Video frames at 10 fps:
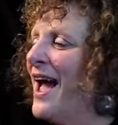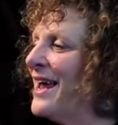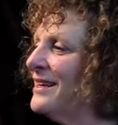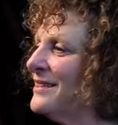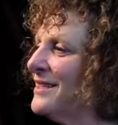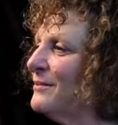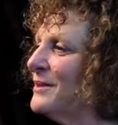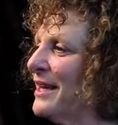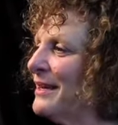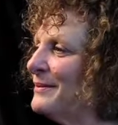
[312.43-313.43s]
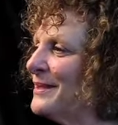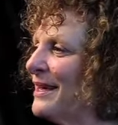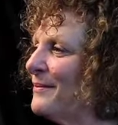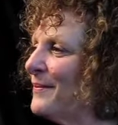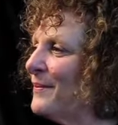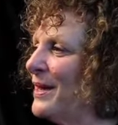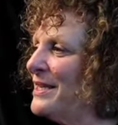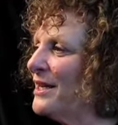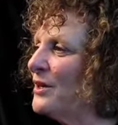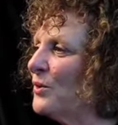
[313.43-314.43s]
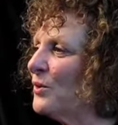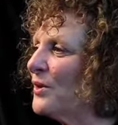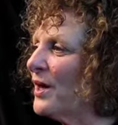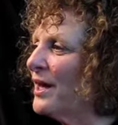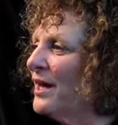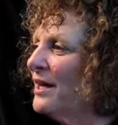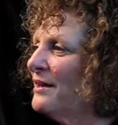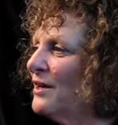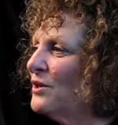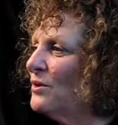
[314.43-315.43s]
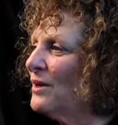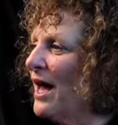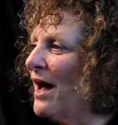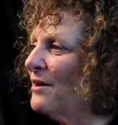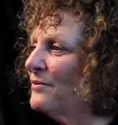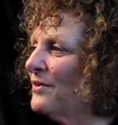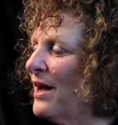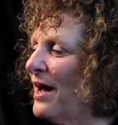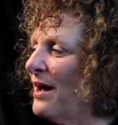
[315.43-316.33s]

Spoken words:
And sometimes meeting an author that you love